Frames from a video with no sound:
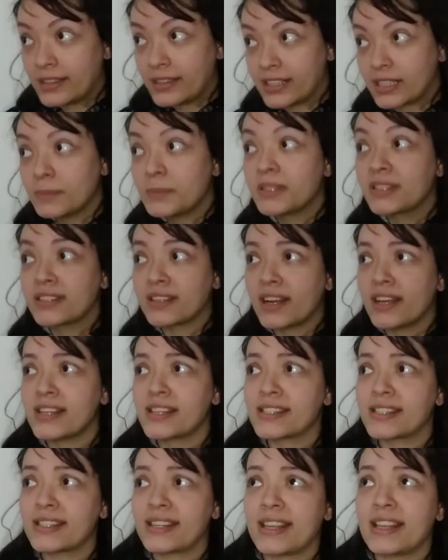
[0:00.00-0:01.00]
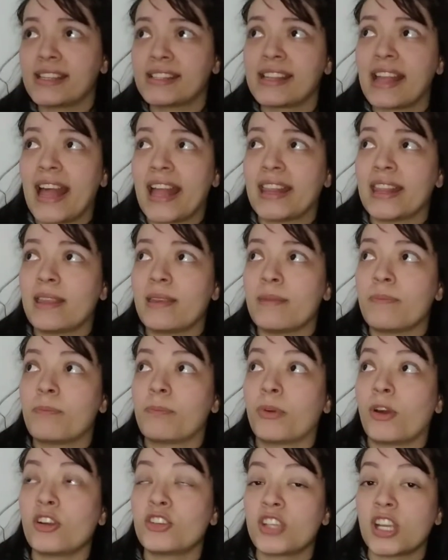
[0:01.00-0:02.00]
some studies says that the
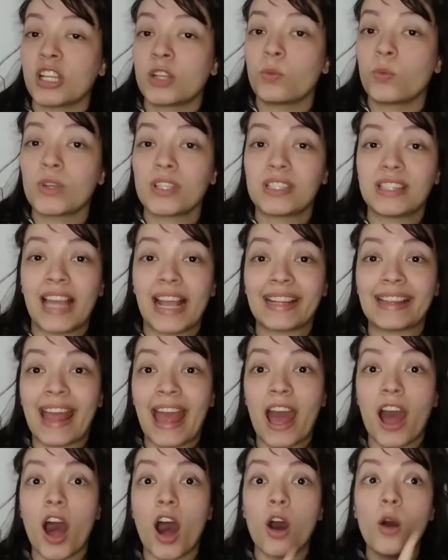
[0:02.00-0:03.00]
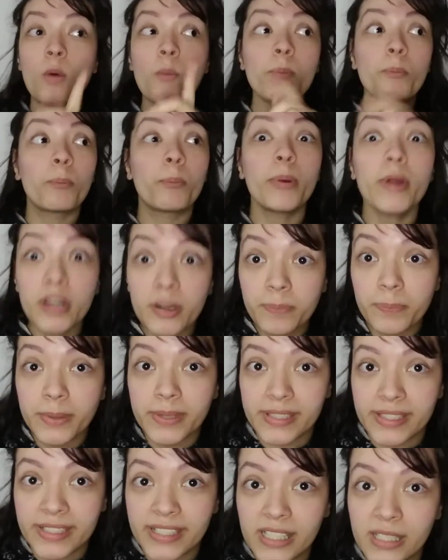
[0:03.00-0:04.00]
project was like that on
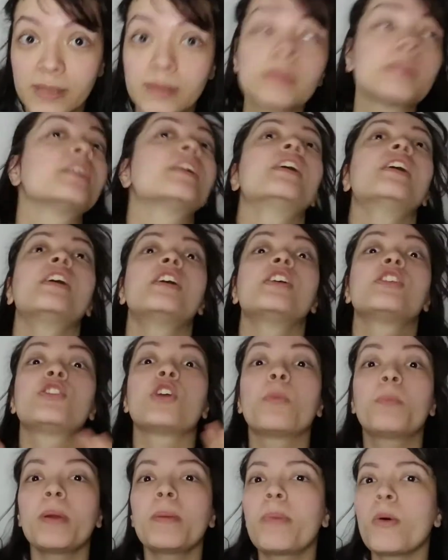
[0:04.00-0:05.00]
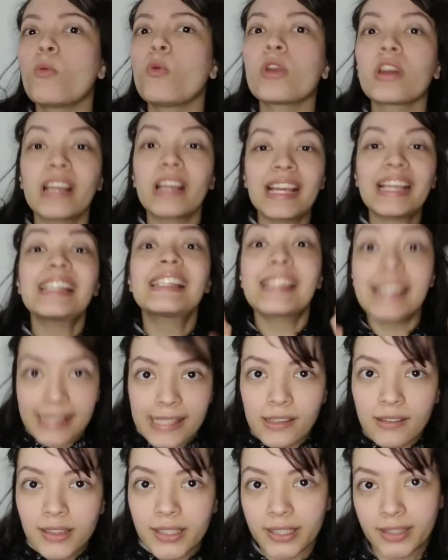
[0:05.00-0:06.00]
purpose, so people wouldn't
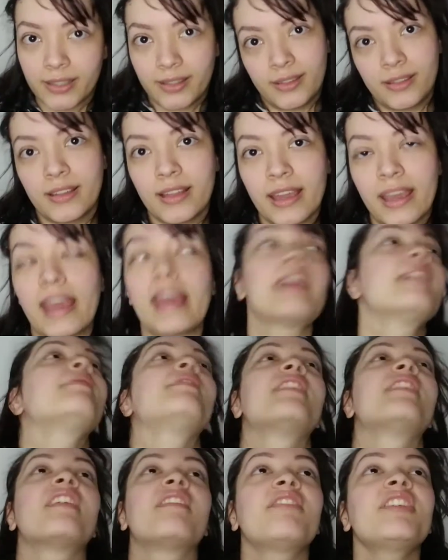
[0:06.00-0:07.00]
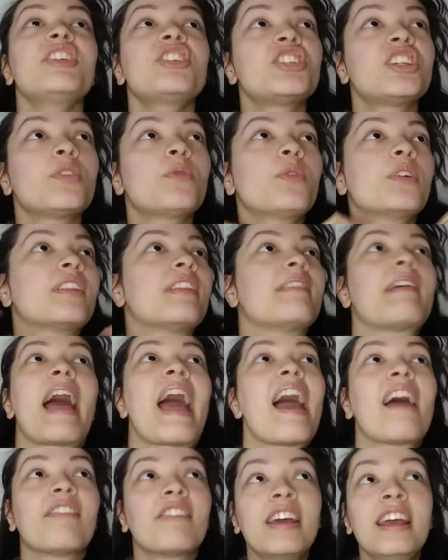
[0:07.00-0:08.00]
steal it, and Da Vinci would
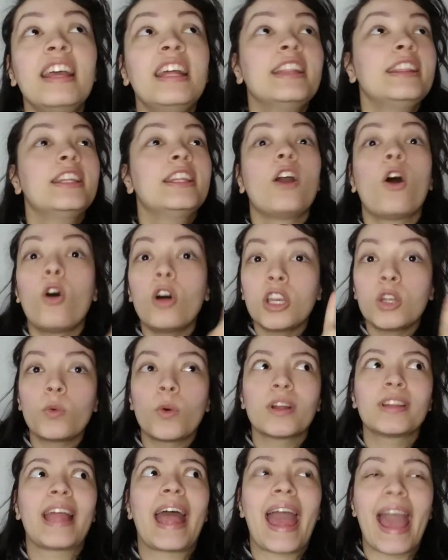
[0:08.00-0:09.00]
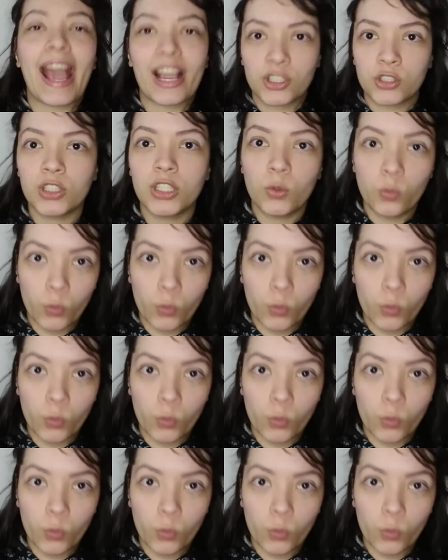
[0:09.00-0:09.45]
have the only one that actually